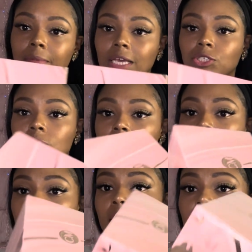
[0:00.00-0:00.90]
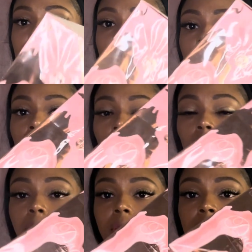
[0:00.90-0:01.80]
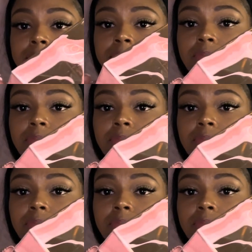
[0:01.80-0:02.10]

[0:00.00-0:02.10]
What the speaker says: As you can see, it is unopened.